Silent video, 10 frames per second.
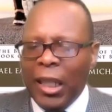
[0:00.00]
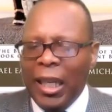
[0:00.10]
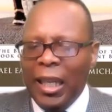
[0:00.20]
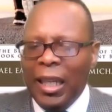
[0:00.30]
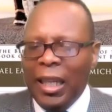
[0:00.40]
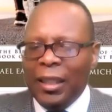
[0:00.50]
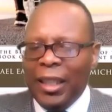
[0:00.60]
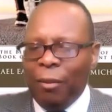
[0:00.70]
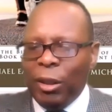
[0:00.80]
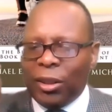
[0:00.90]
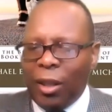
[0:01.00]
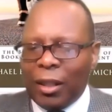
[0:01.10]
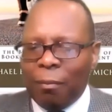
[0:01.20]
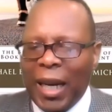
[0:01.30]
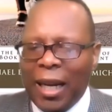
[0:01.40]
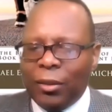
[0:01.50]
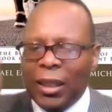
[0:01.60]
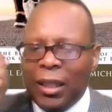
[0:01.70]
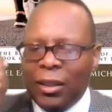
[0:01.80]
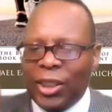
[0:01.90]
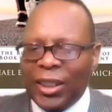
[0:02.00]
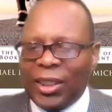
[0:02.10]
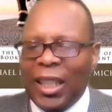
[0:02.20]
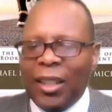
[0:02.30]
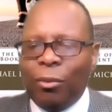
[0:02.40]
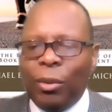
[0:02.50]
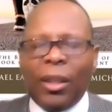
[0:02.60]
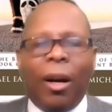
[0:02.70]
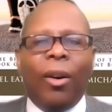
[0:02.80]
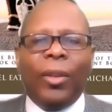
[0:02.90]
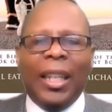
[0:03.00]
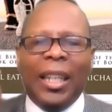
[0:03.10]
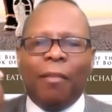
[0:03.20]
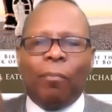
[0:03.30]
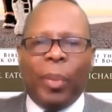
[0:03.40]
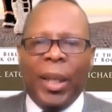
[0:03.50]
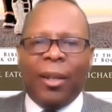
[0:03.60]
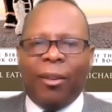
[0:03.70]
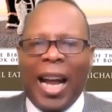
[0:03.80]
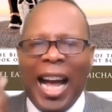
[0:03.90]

and then we talked about uh, Jesus and the withholding of Peter,